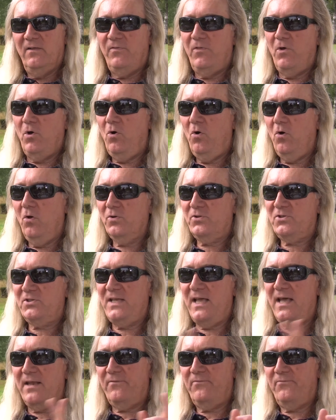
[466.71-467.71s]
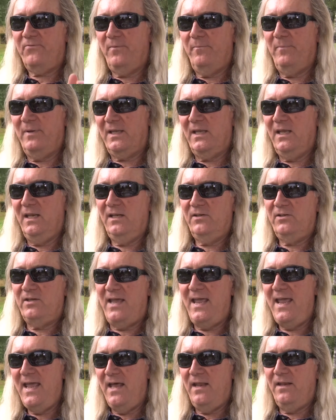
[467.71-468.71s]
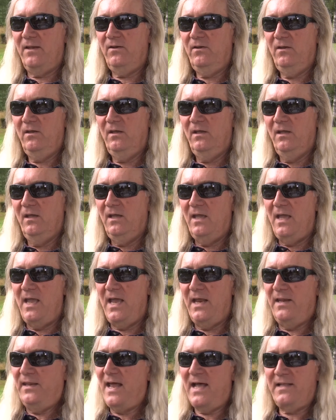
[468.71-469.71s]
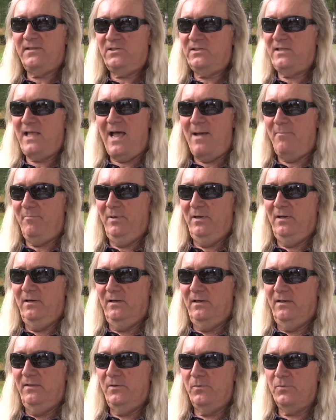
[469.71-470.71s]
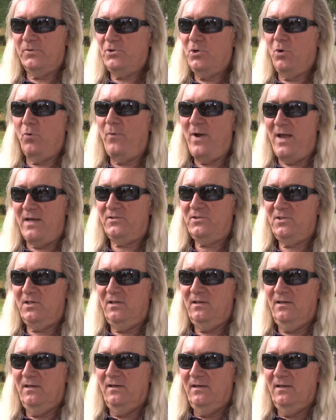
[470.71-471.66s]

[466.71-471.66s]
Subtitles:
the whole set from beginning to end and not stop. There was no rest.